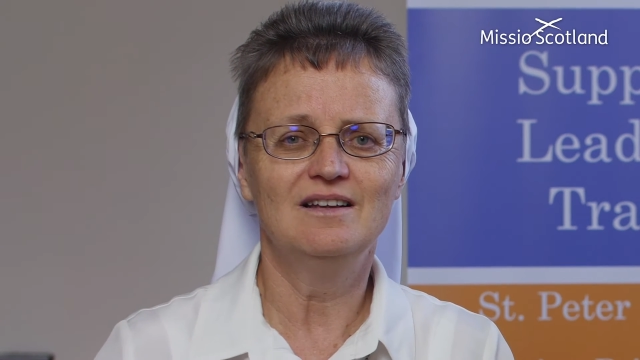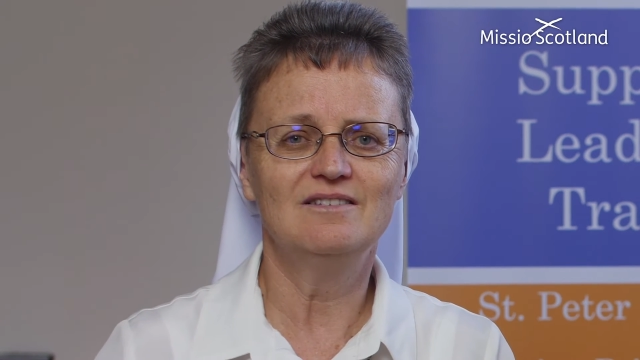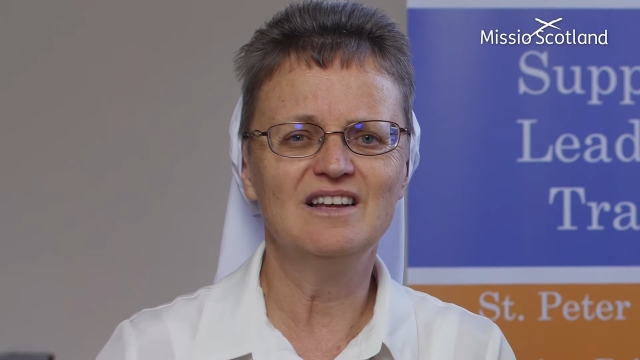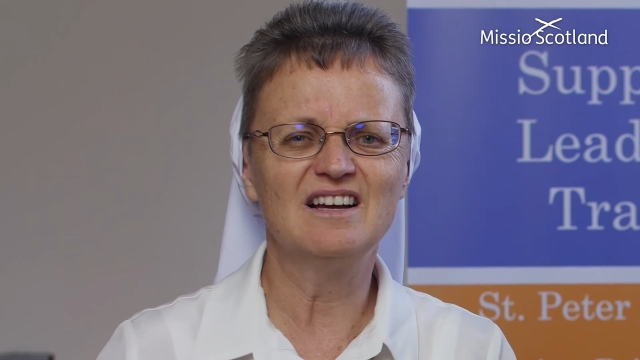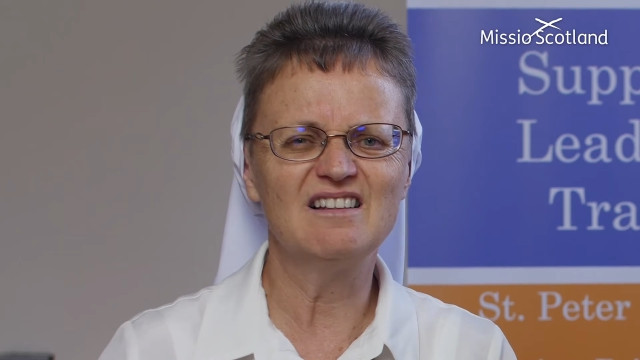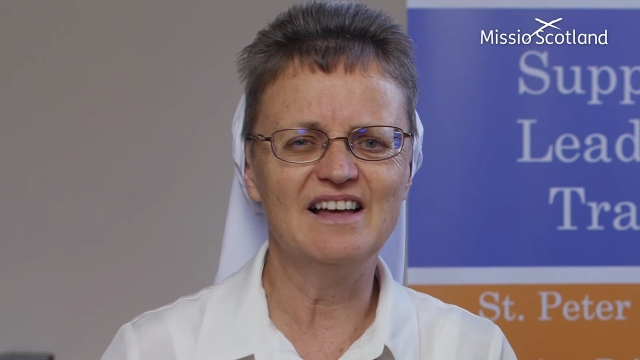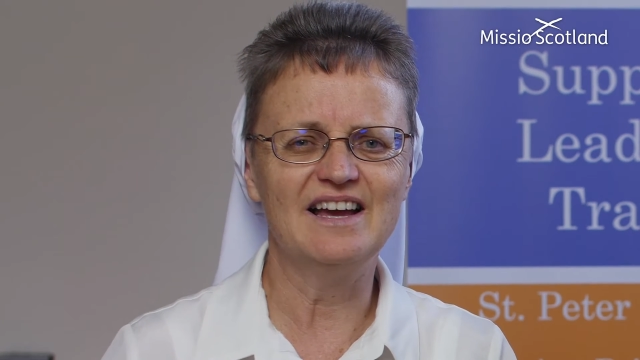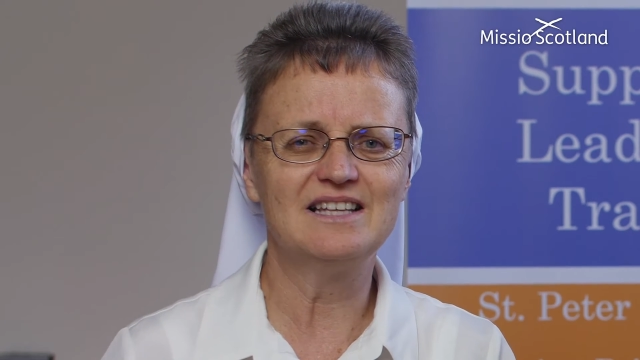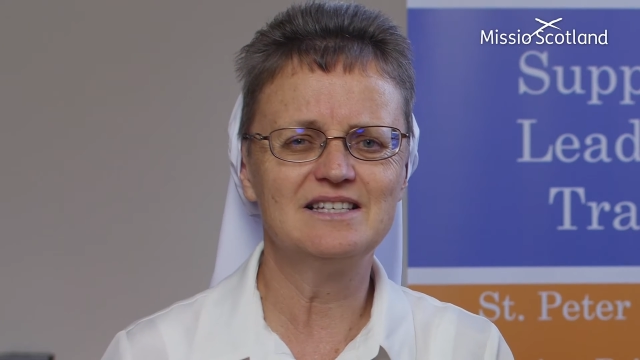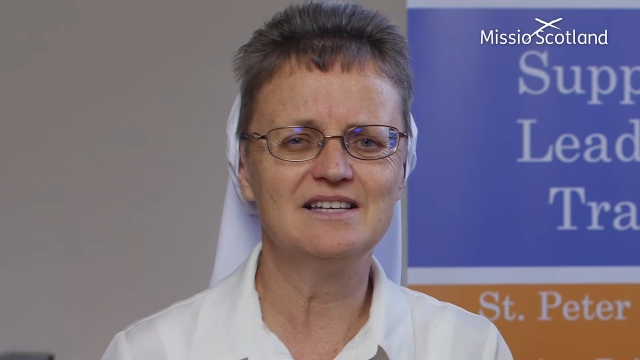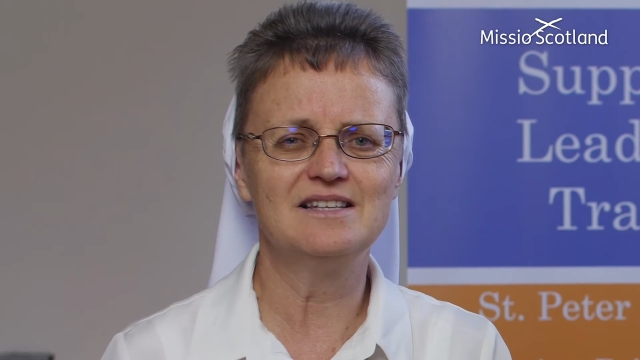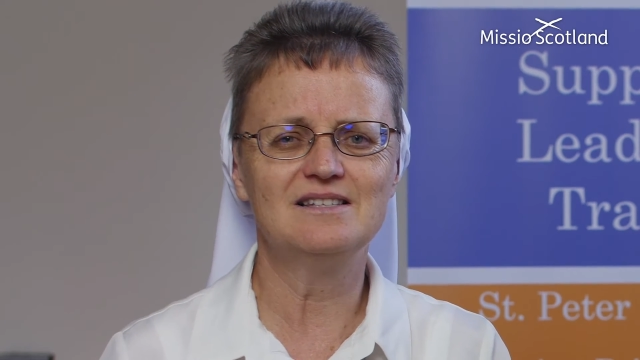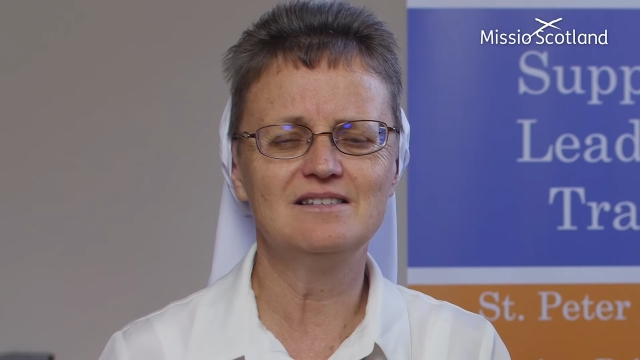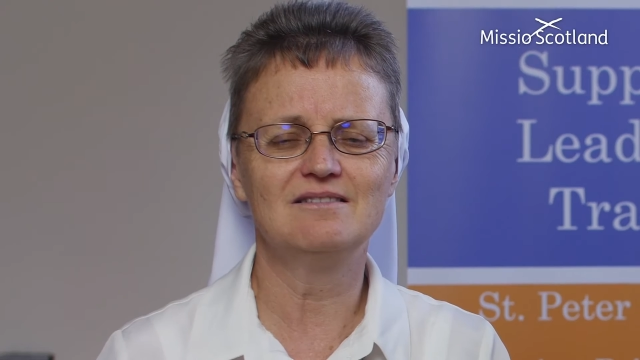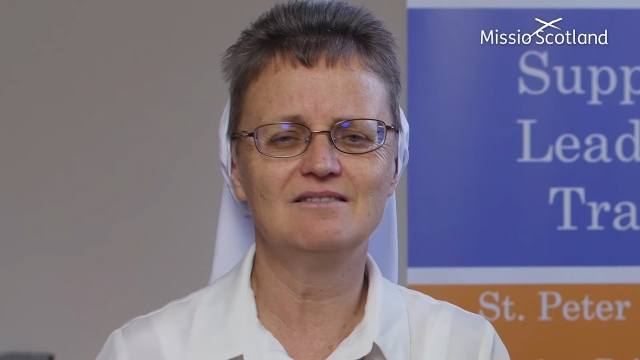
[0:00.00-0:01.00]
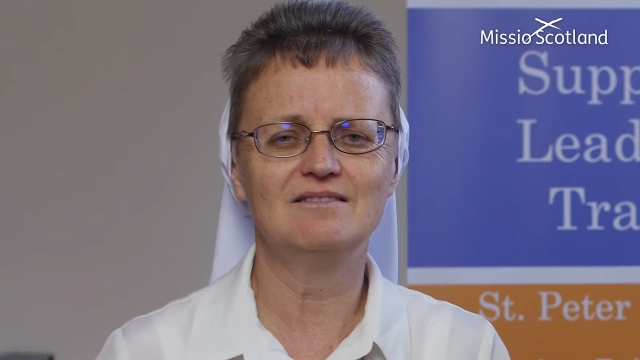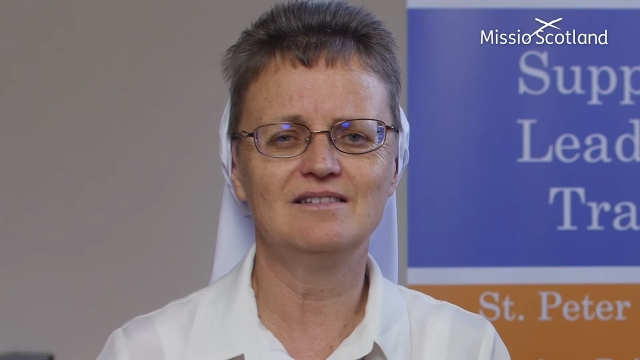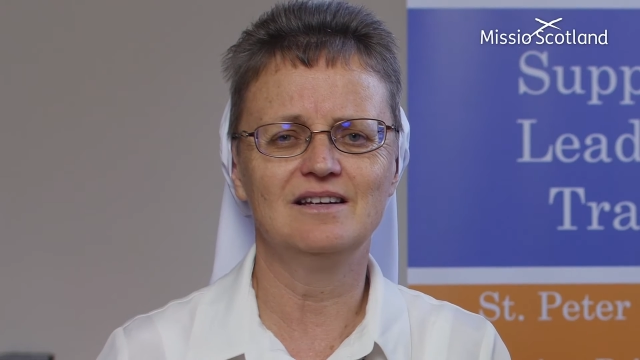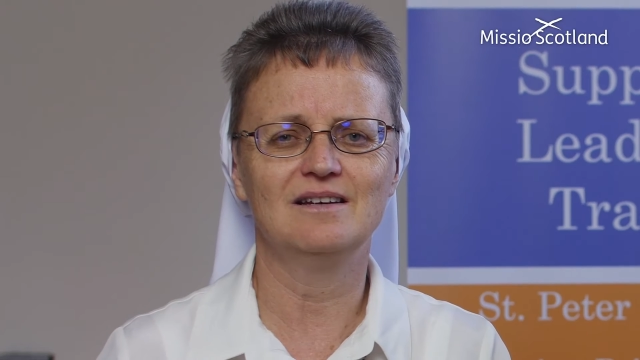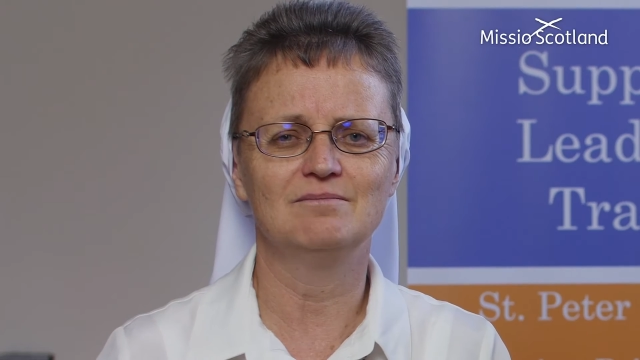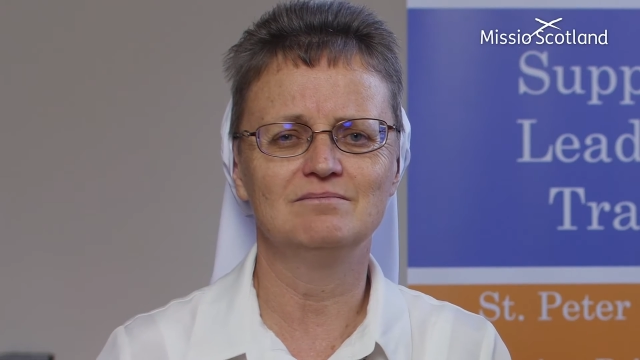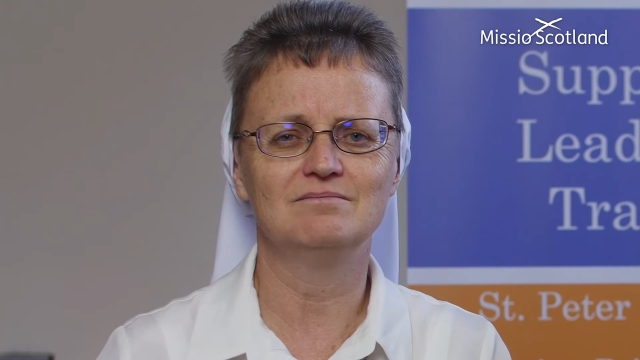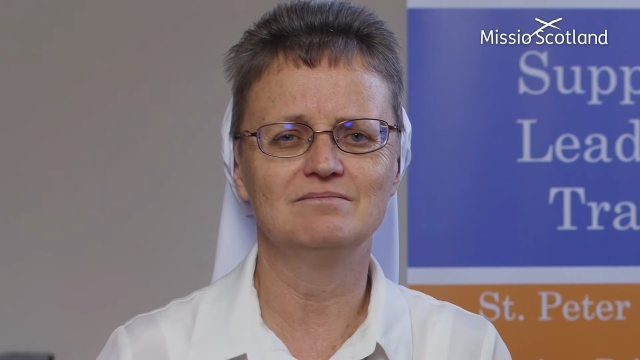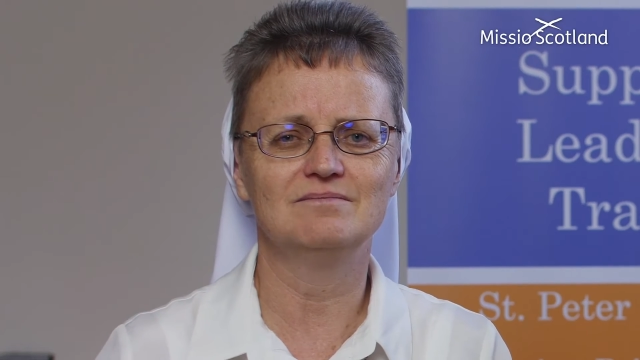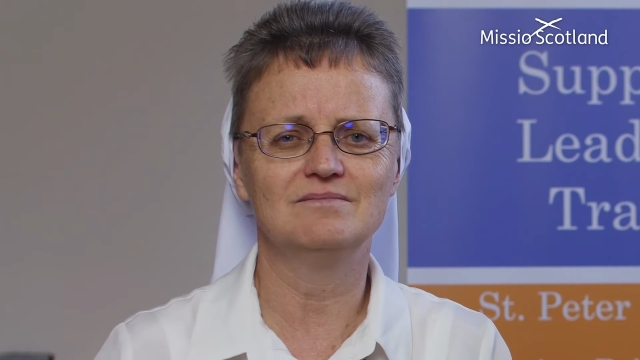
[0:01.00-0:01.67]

neglected, um,